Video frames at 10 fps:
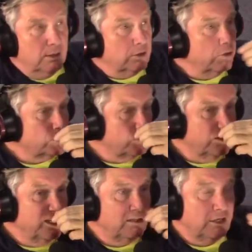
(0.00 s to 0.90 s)

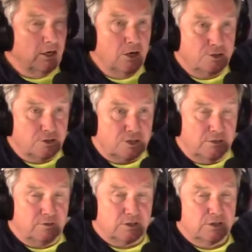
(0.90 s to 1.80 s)
Consequently, the urgency
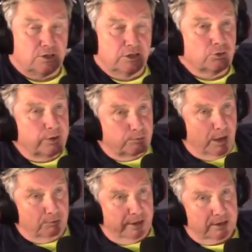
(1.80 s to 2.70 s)
of this is already
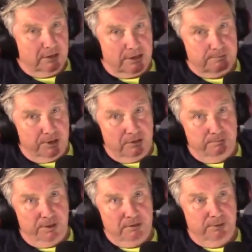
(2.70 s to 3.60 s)
well recognised both
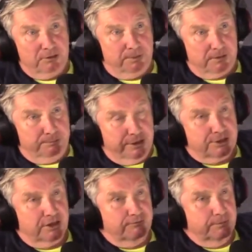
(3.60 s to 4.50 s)
by the British
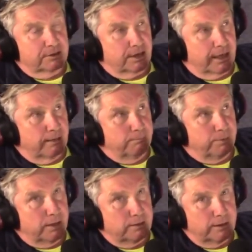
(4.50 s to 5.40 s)
government and
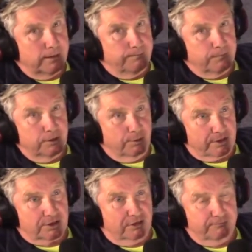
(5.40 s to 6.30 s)
by the
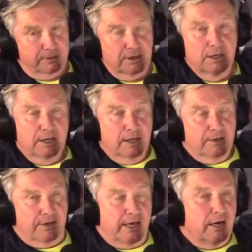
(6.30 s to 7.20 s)
US government.
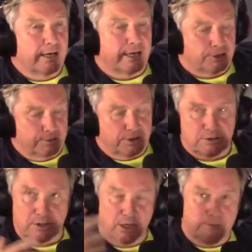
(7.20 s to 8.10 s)
The NIH, which
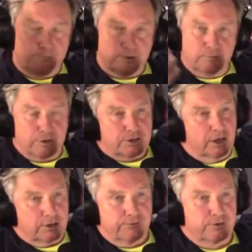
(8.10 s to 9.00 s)
is the
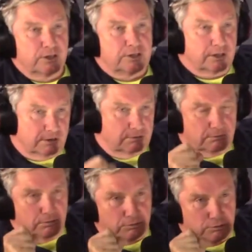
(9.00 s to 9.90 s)
research facility
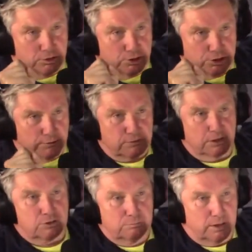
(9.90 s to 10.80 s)
that shoves
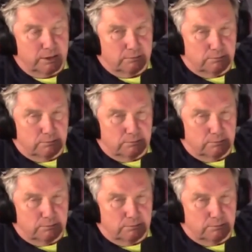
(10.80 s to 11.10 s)
lots of money